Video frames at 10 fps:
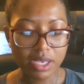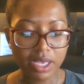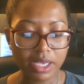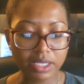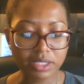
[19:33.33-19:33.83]

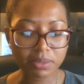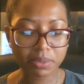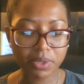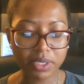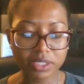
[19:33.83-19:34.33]
It is
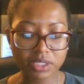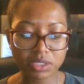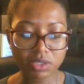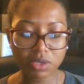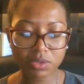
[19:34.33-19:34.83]
important
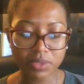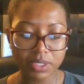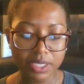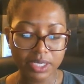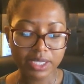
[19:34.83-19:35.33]
to note
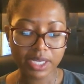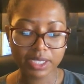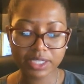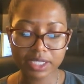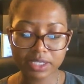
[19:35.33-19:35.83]
that
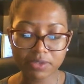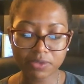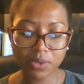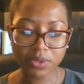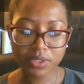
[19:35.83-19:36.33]
executive
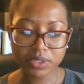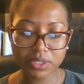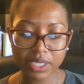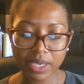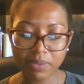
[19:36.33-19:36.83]
orders
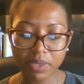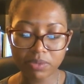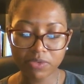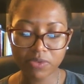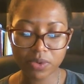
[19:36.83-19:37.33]
can be
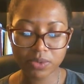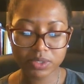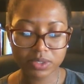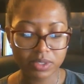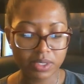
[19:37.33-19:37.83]

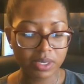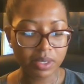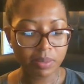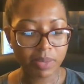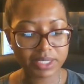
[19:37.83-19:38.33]
revoked
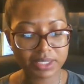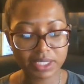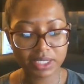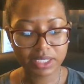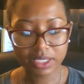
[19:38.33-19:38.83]
by
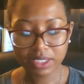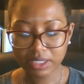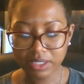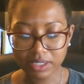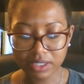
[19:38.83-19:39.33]

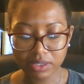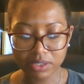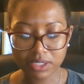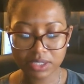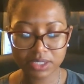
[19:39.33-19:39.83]

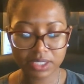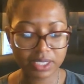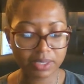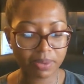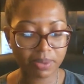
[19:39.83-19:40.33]

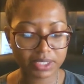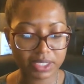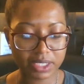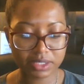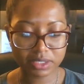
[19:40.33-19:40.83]
succeeding
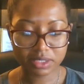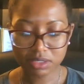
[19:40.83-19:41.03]
presidents.